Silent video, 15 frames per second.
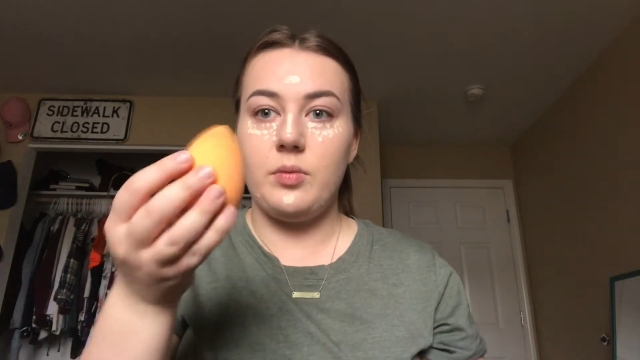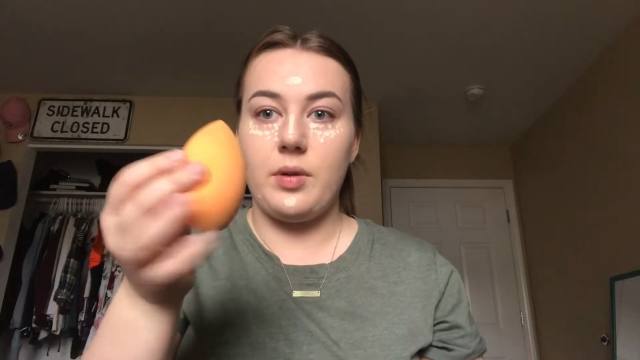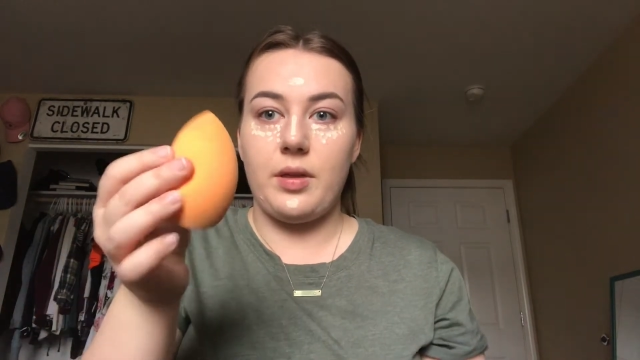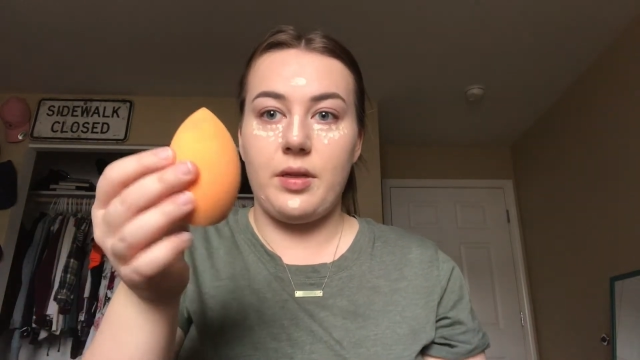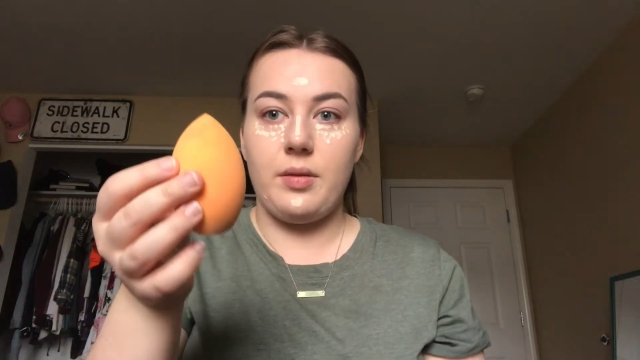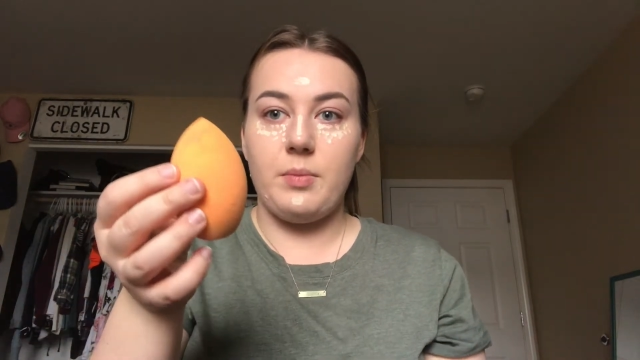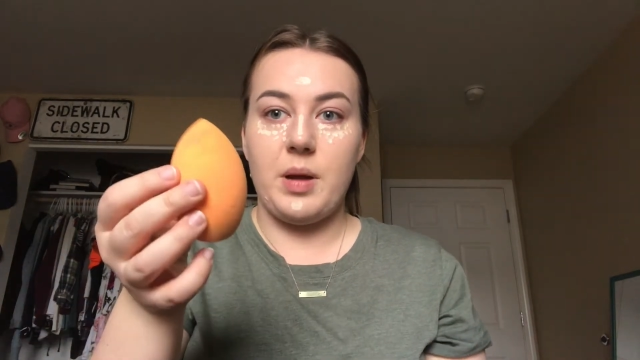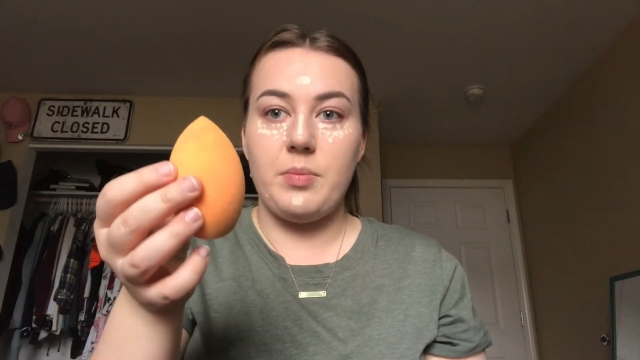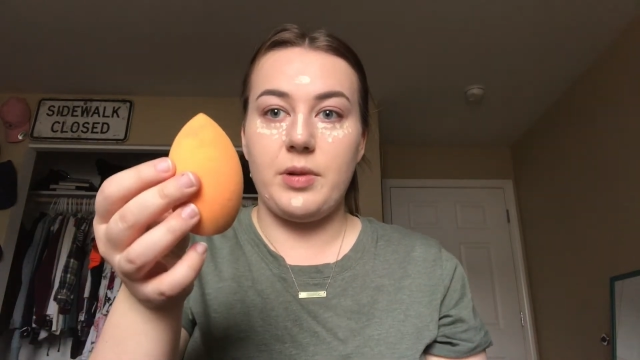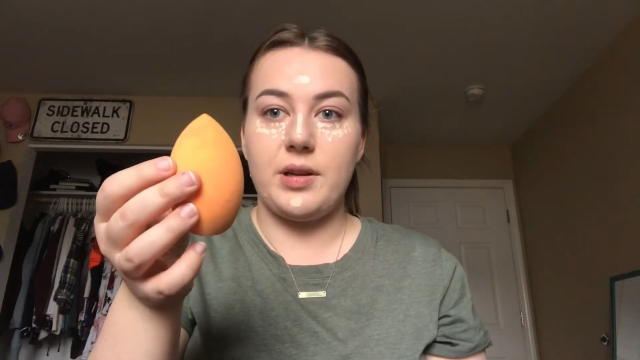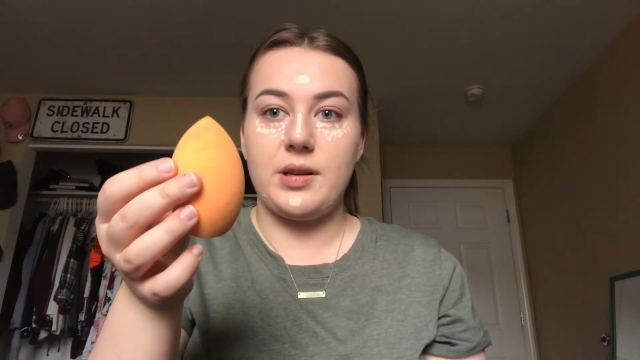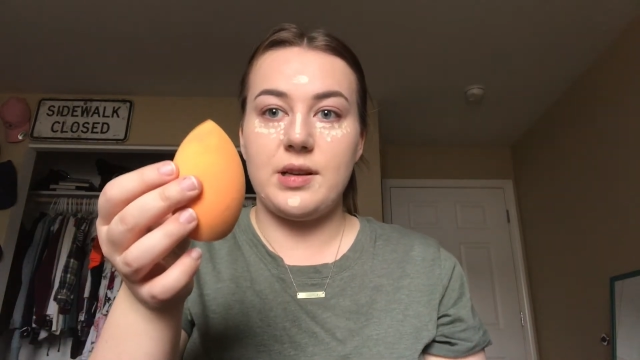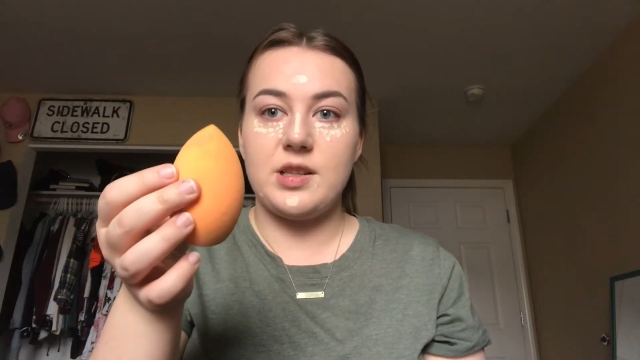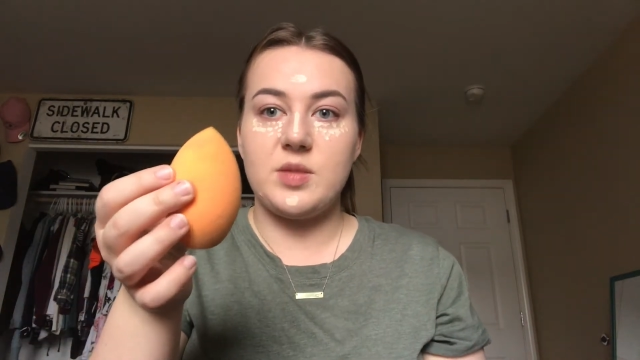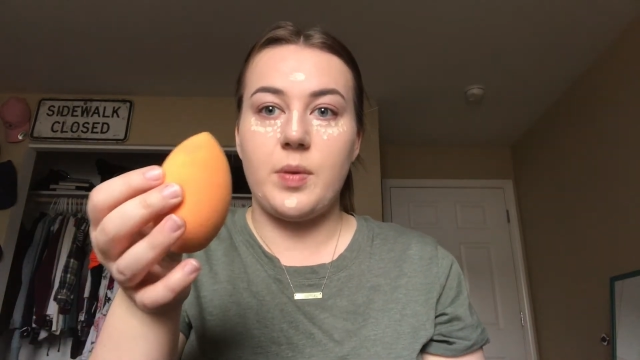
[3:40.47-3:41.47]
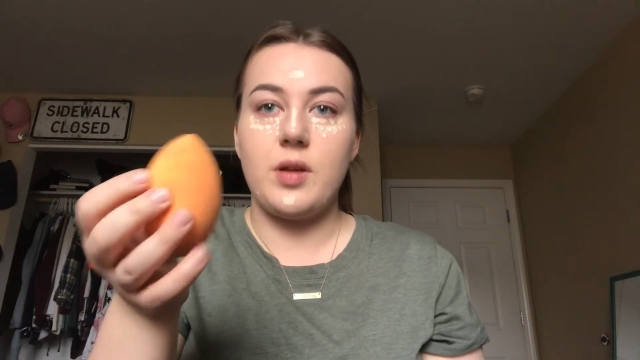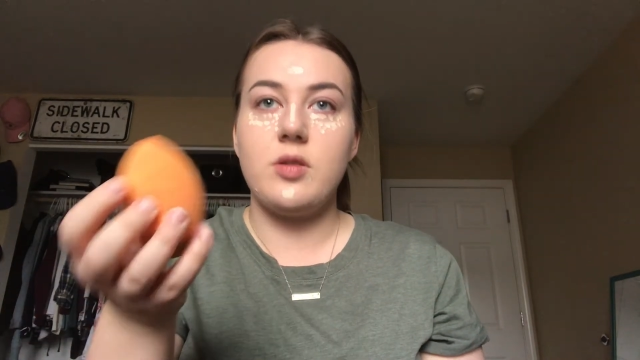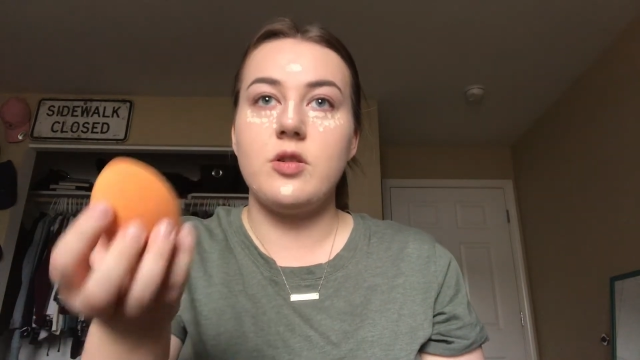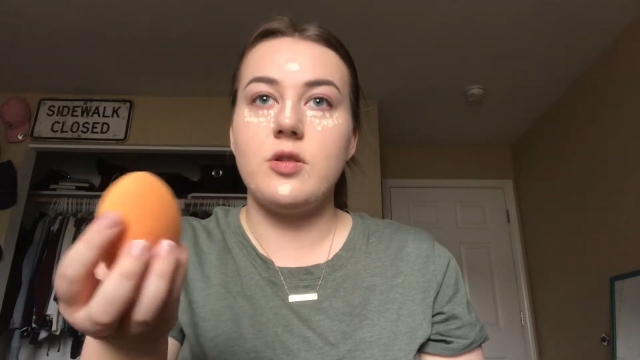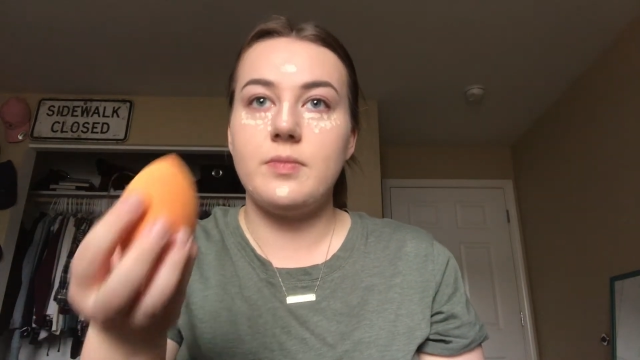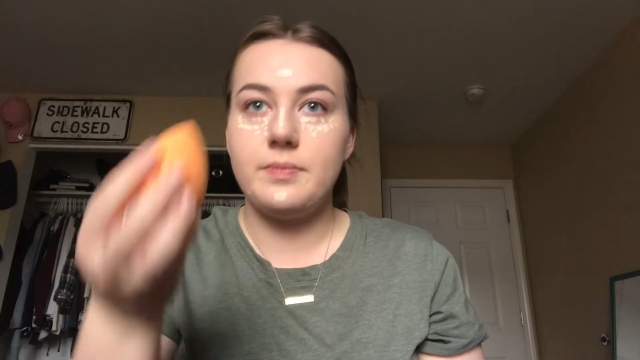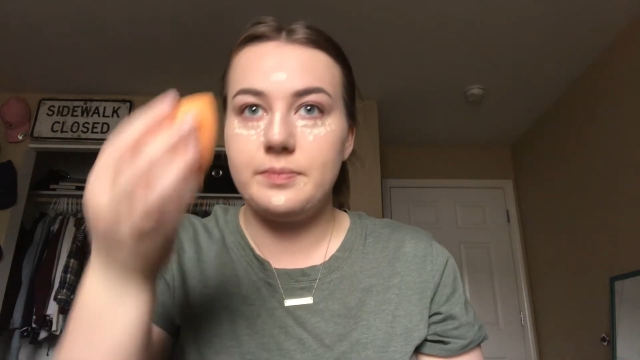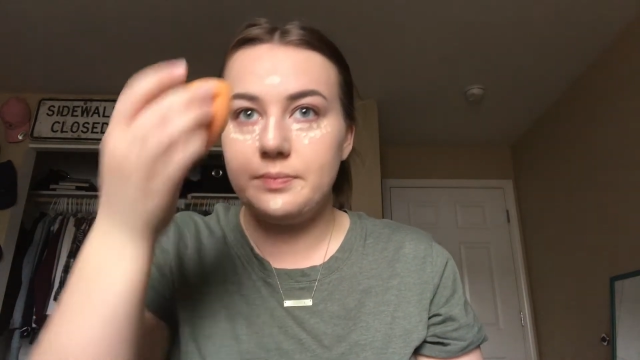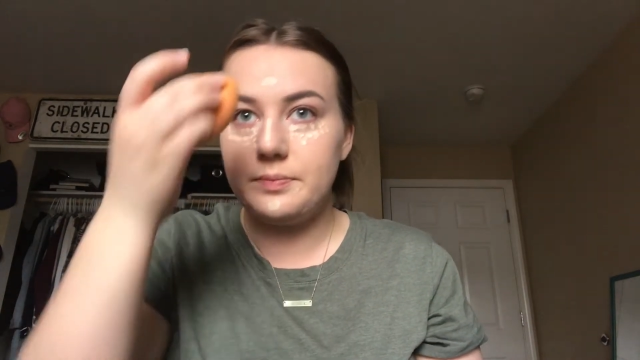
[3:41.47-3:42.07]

with my blending sponge.